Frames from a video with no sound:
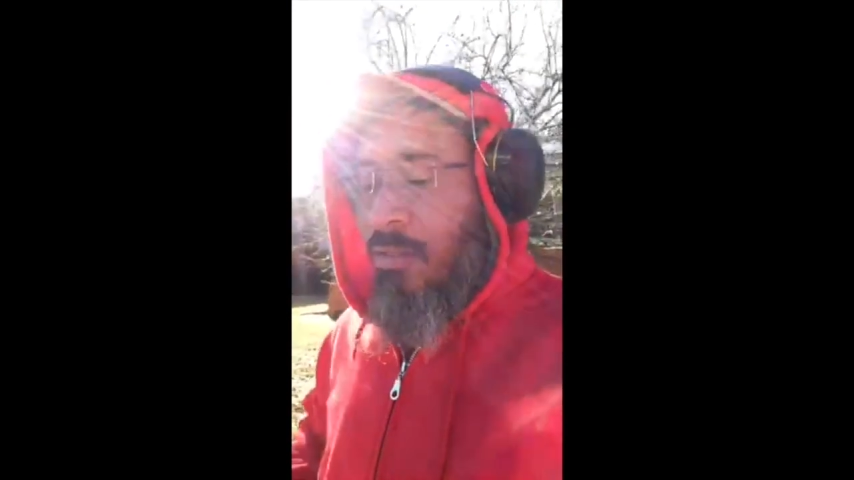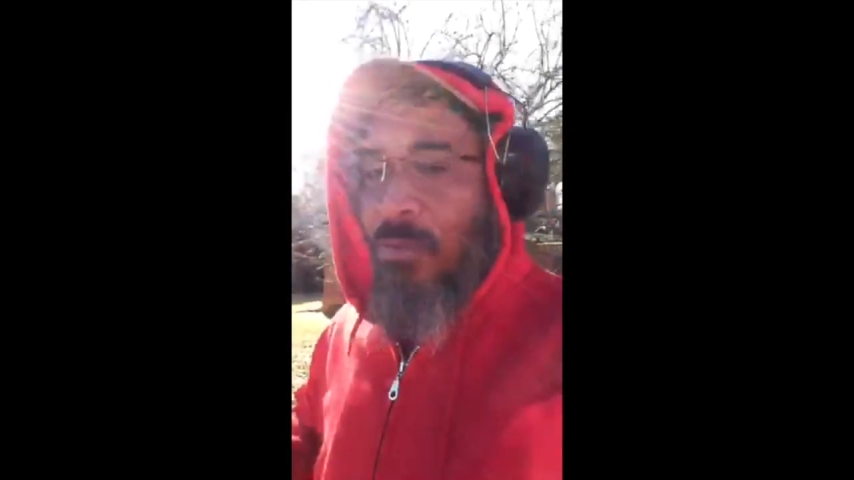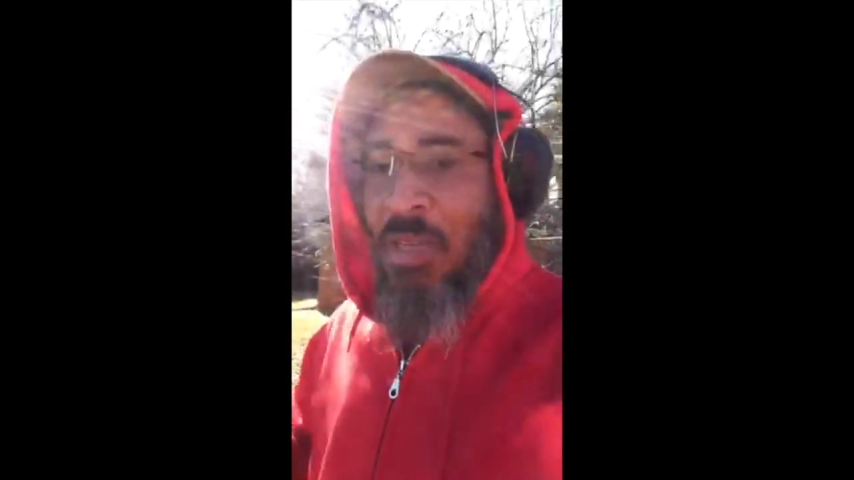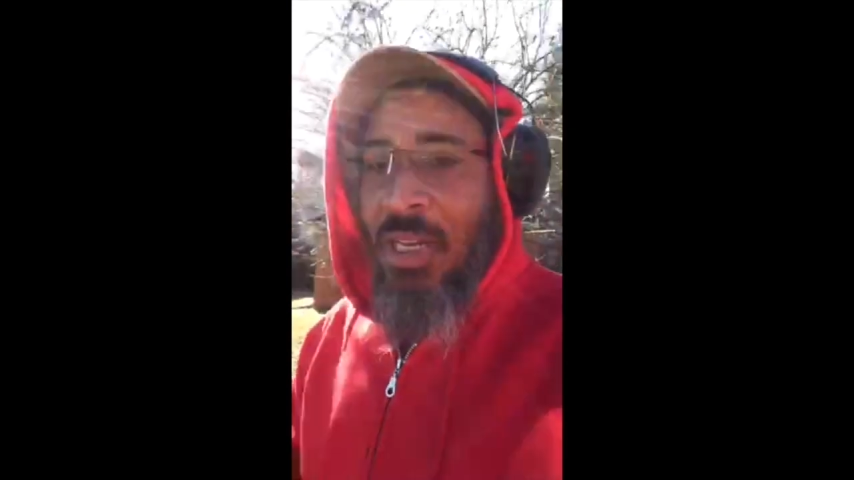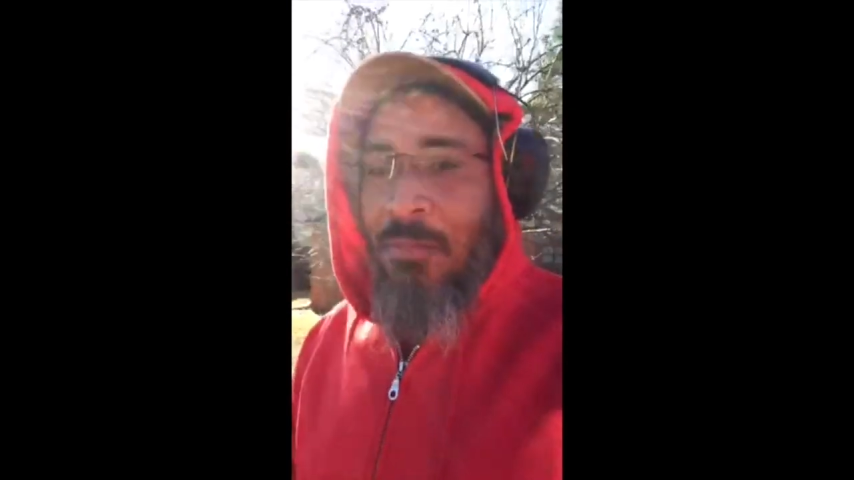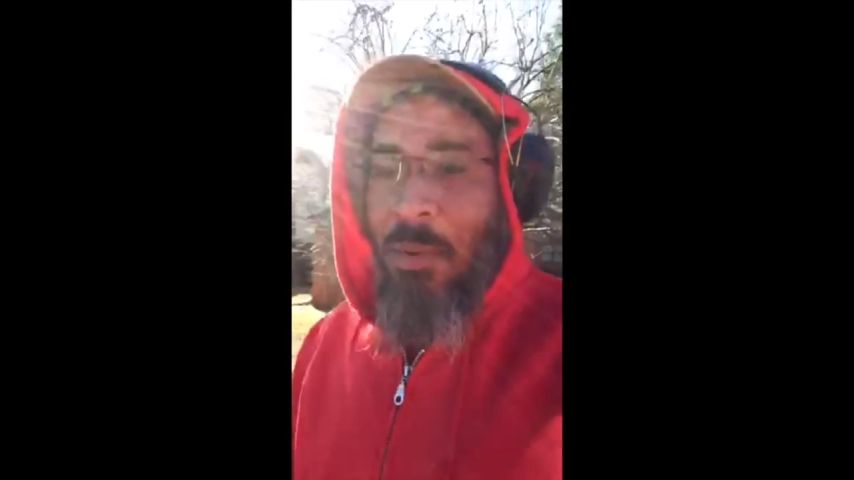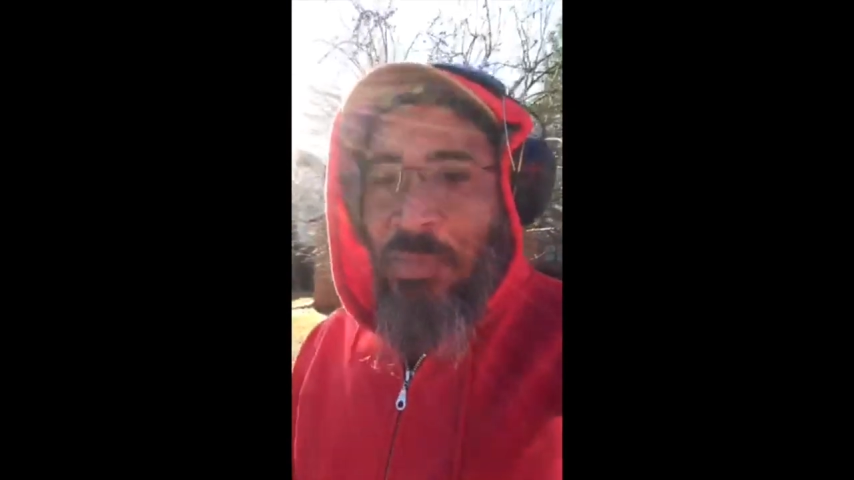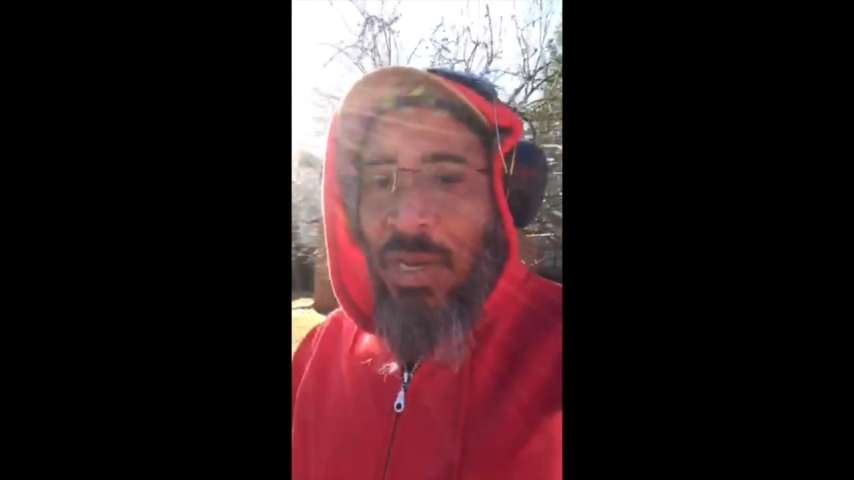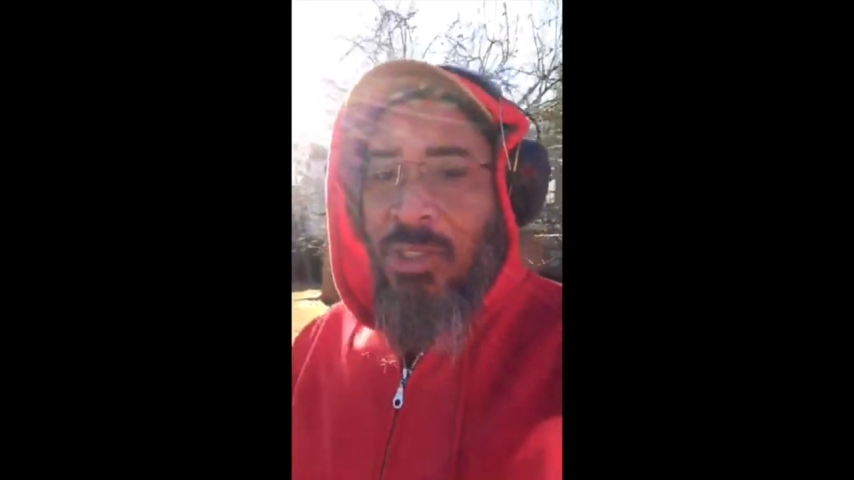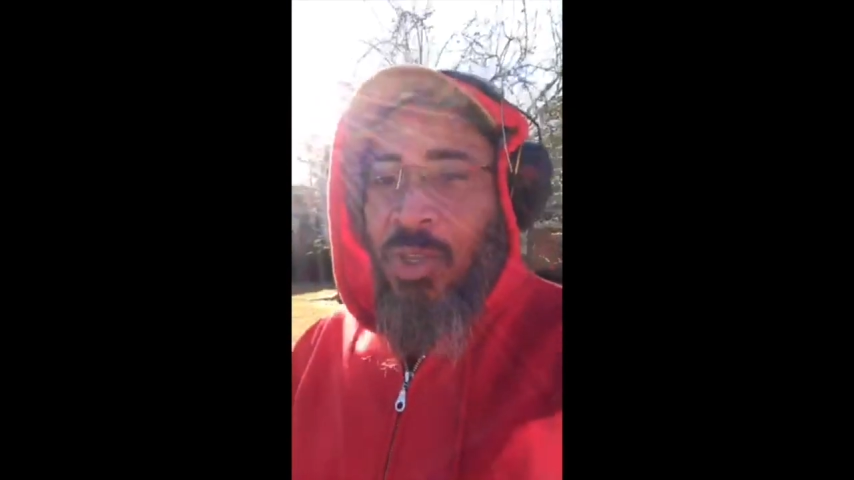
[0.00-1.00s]
from getting in my
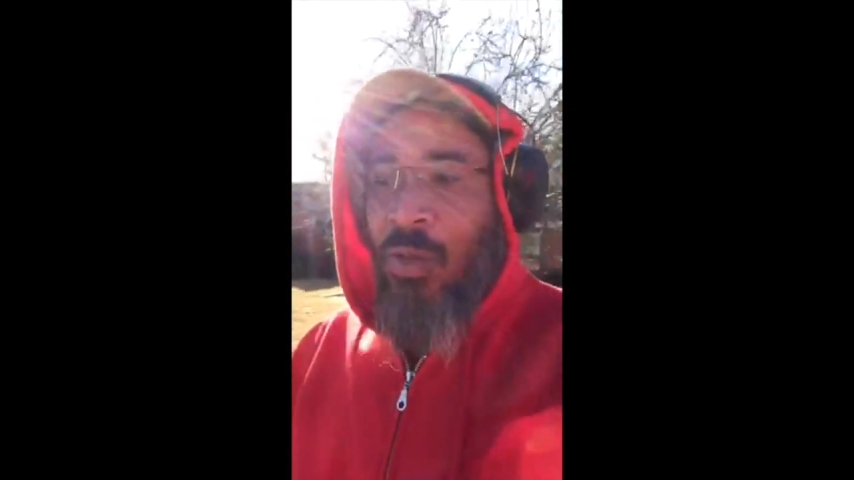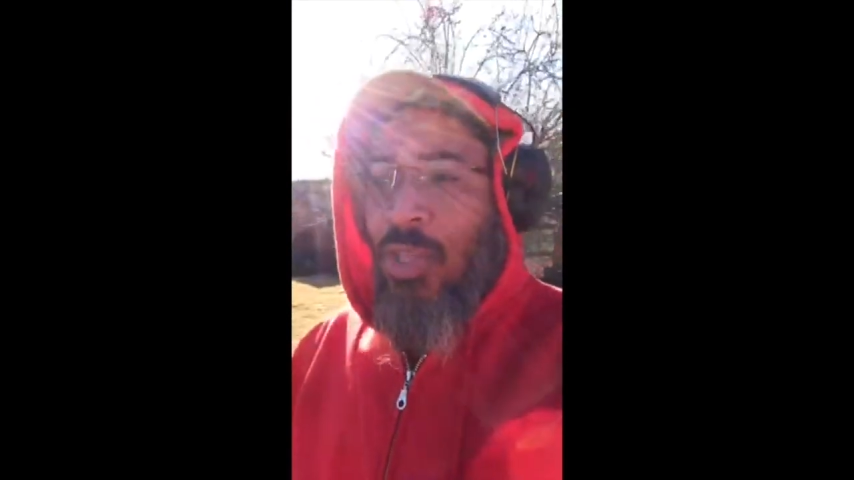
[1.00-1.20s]
beard, so